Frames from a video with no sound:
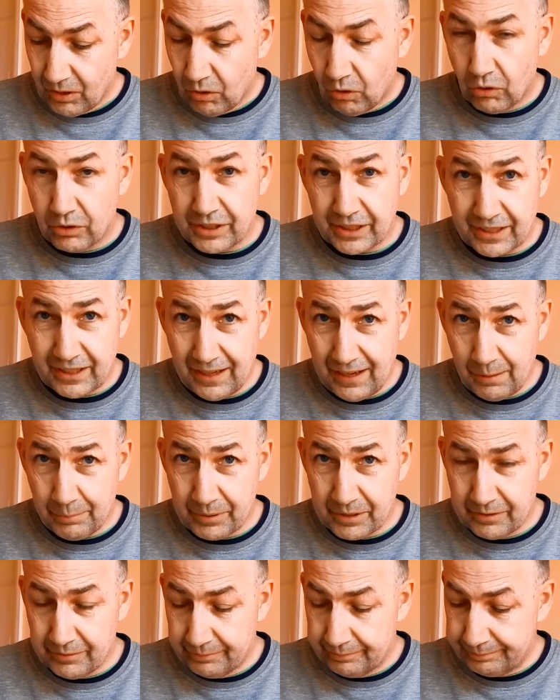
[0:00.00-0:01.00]
or the
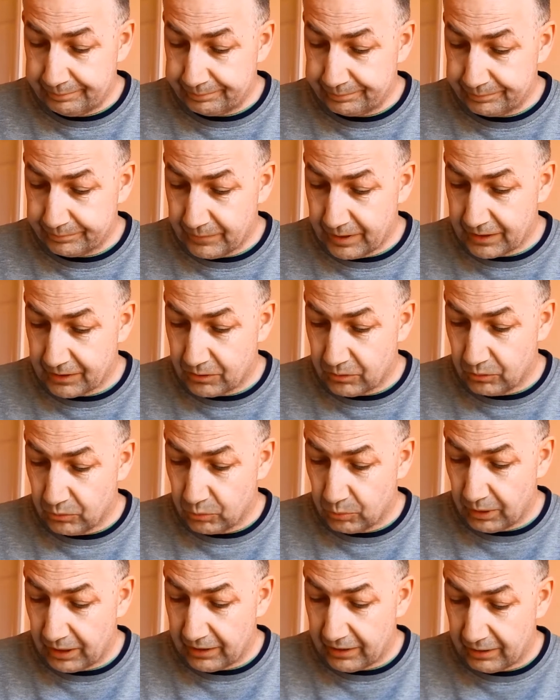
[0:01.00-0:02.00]
cabin in
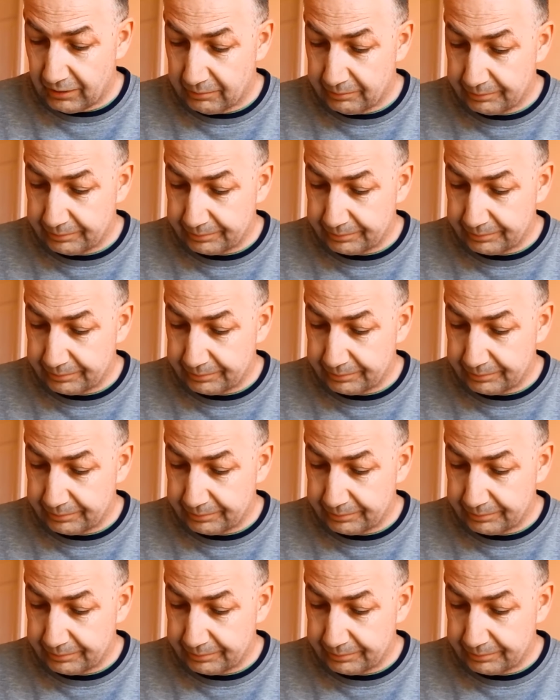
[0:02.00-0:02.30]
cold weather.